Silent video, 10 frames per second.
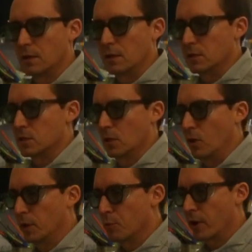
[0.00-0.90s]
I'm going to
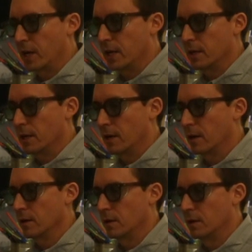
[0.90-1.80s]
slowly bring it in
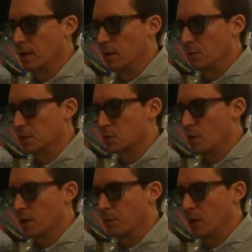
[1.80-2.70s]
here. Let me
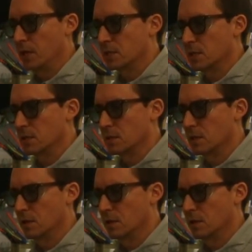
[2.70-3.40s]
swap places.